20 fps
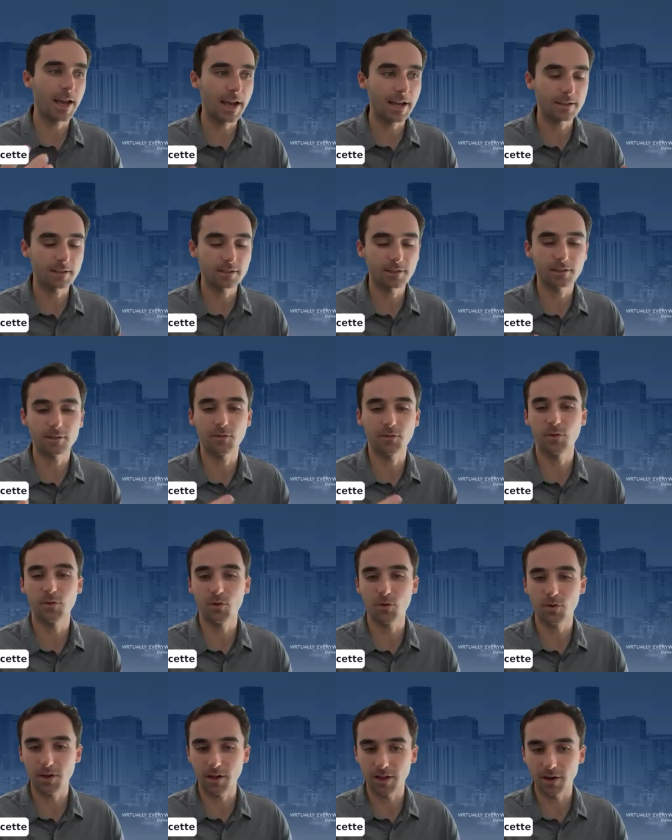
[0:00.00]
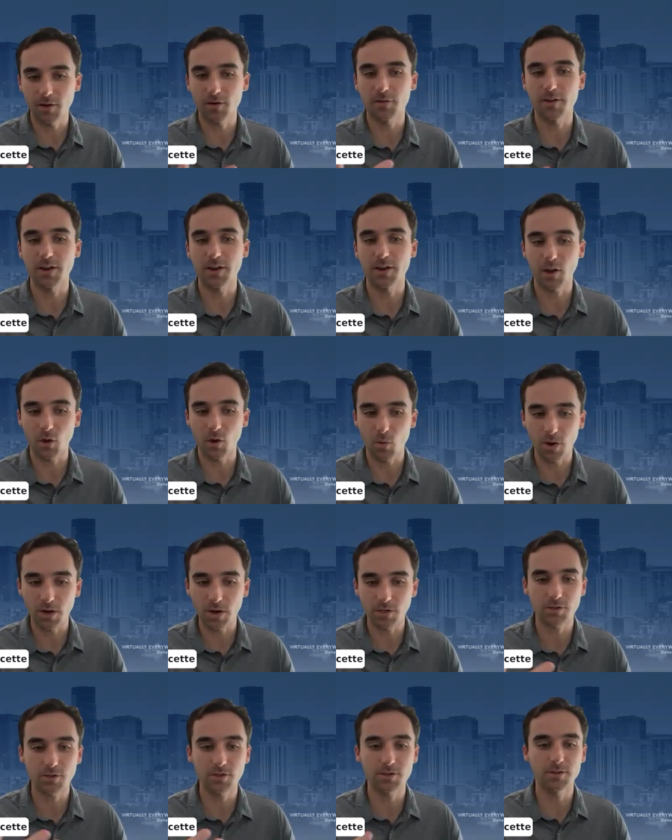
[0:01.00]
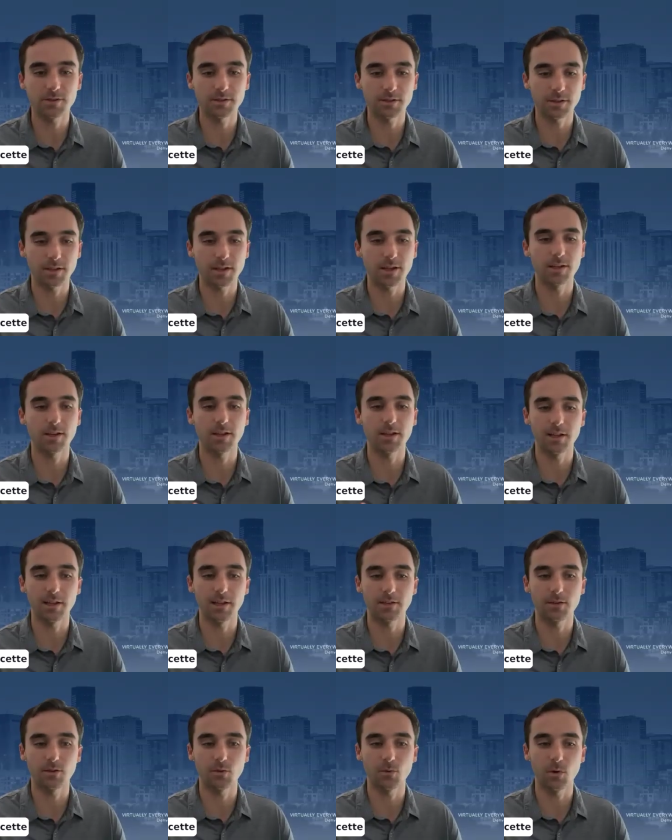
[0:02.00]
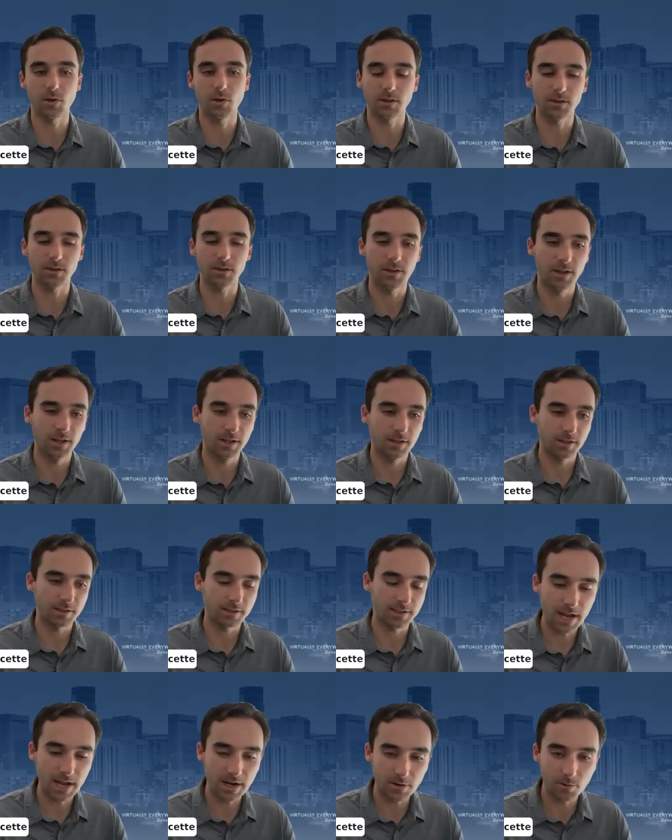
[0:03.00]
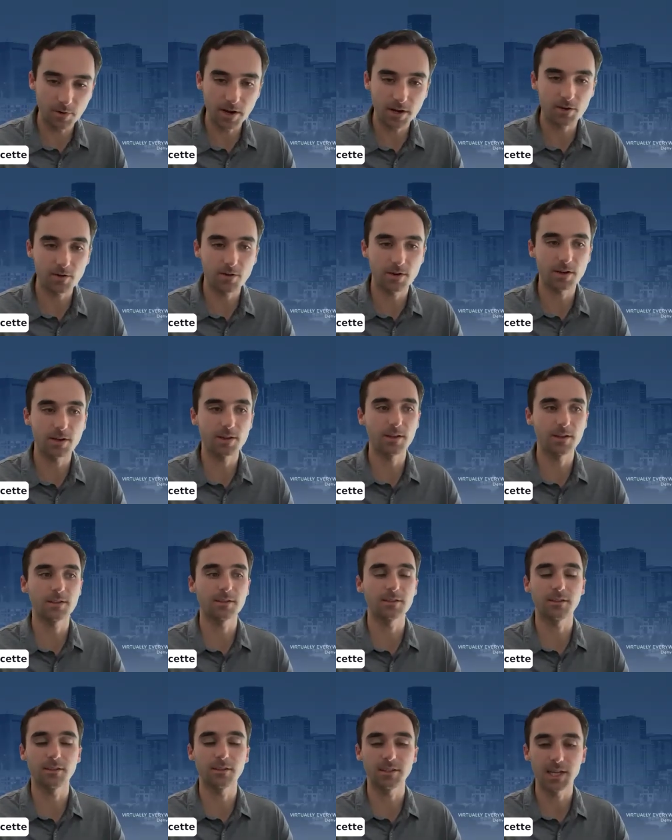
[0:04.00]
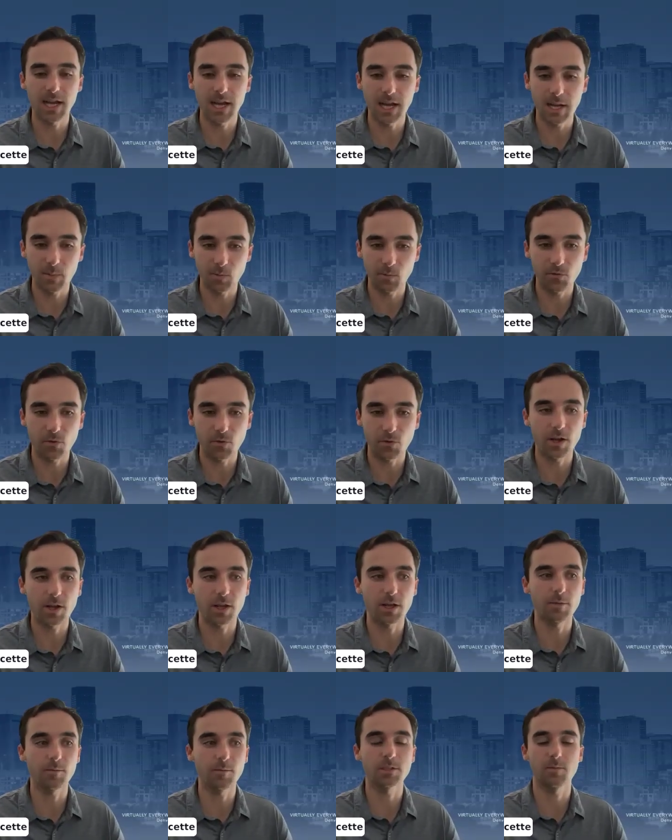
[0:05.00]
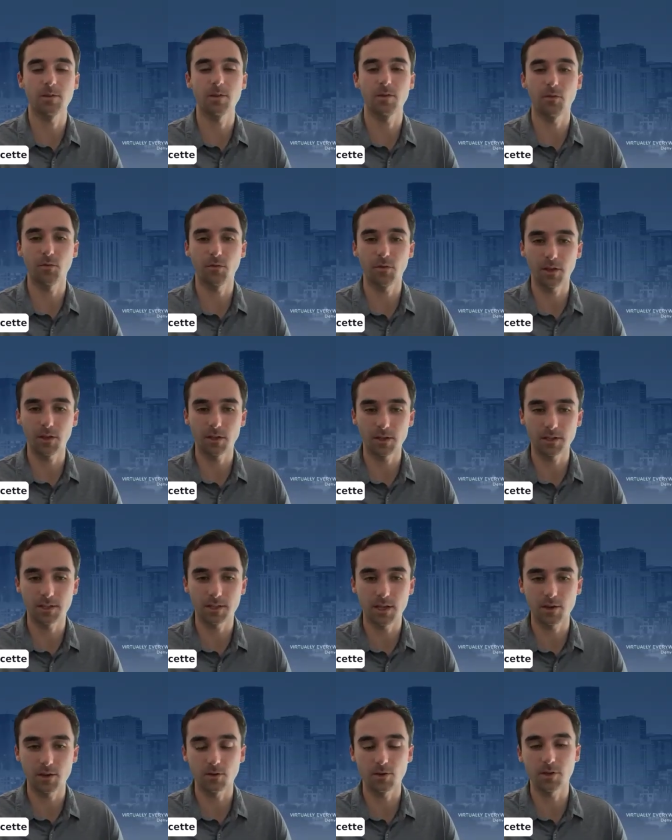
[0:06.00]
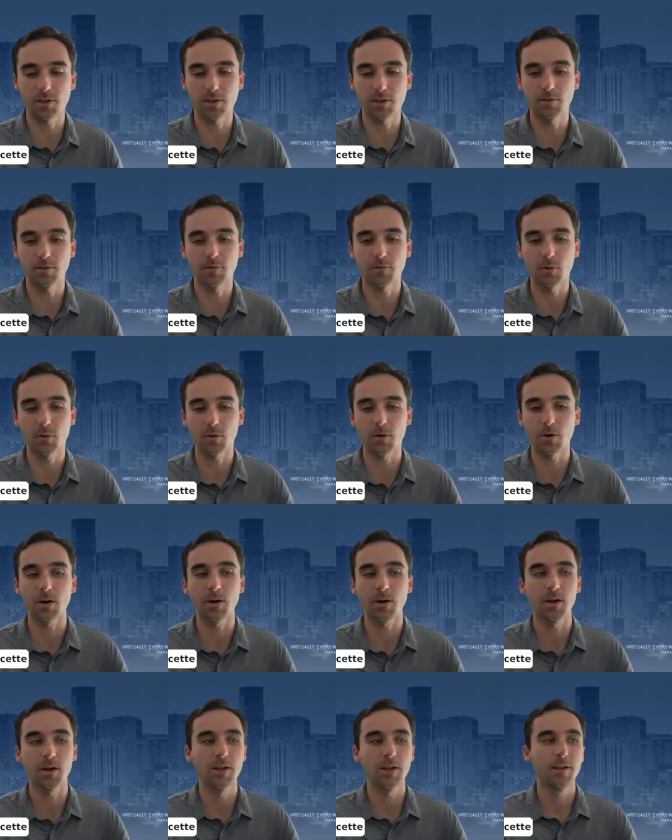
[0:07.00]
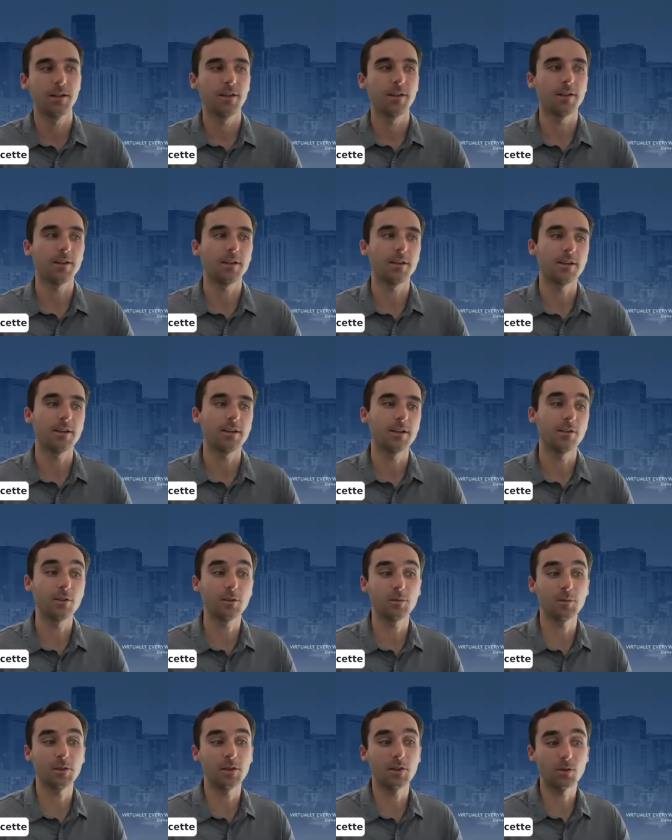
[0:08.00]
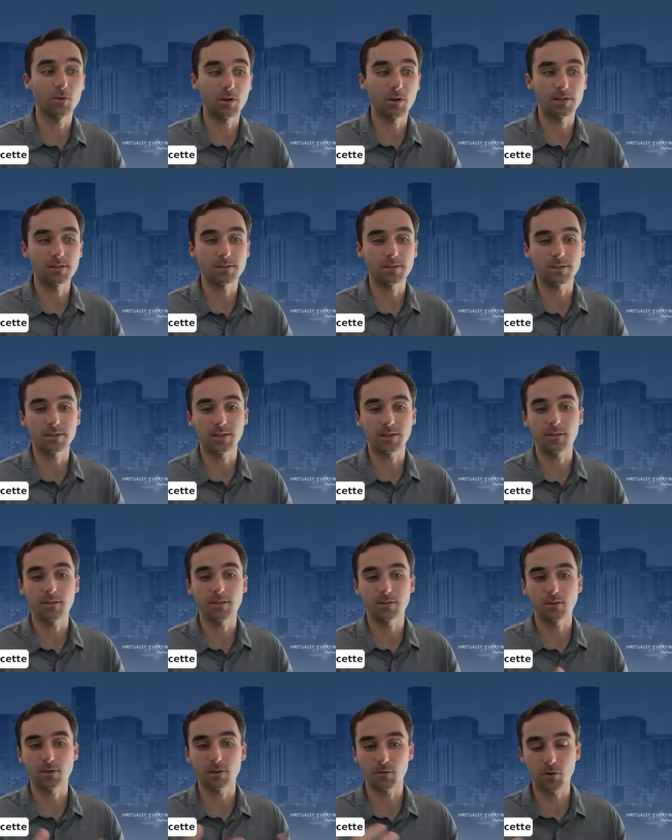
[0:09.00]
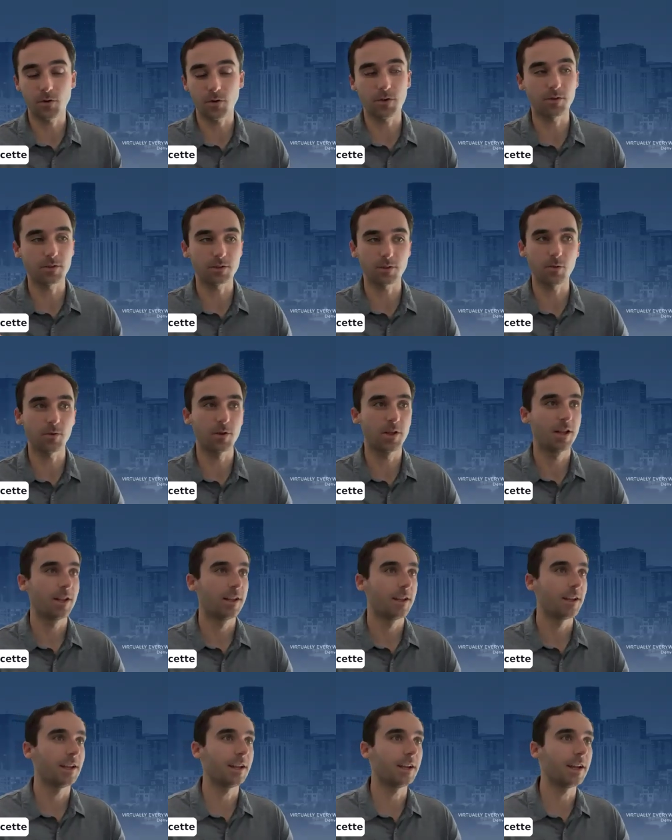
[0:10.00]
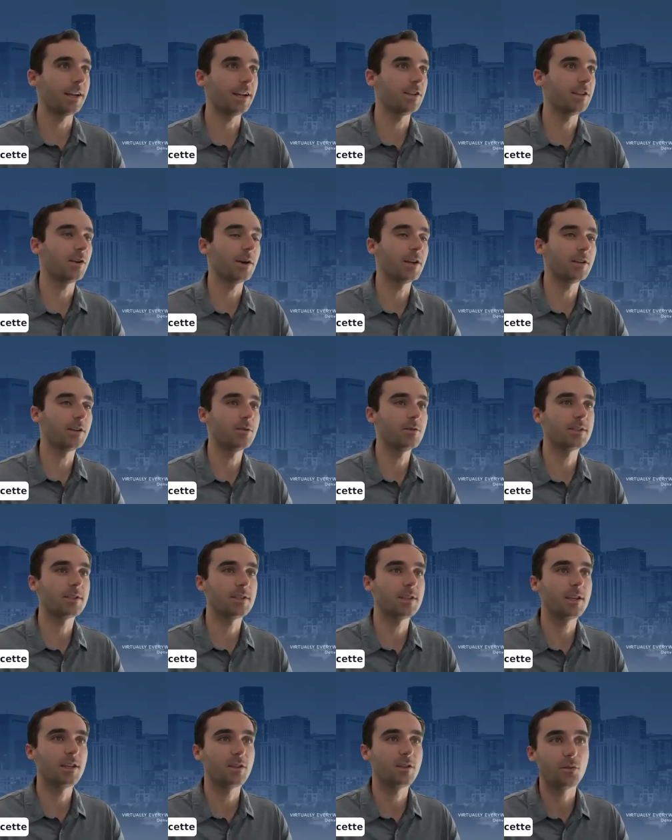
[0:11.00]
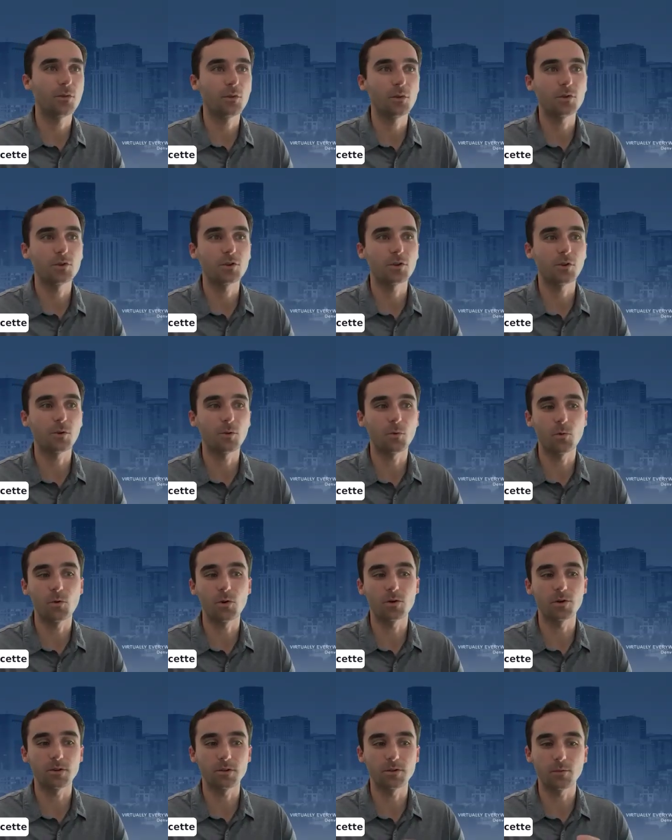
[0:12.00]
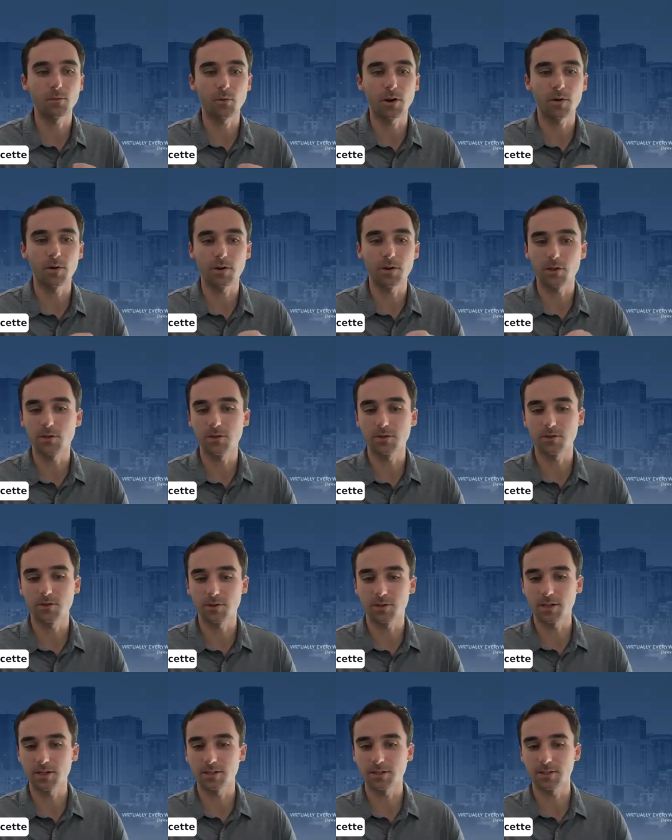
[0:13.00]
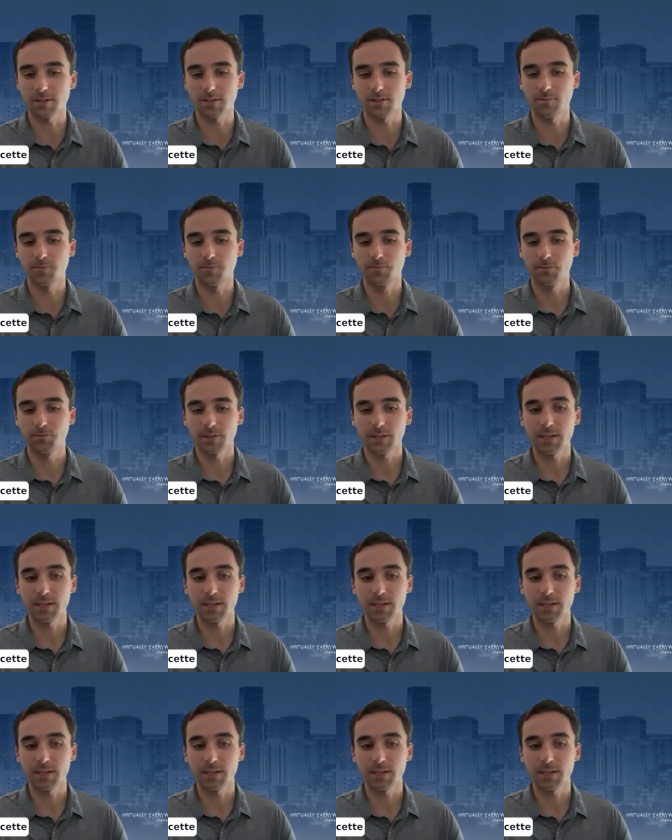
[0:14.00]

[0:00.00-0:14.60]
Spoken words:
asks a few clarifying questions to kind of get to what the data record is, the time frame, some of the fields that you're looking for, and ultimately creates the safe search for you. So, I do see in the future a world where a user doesn't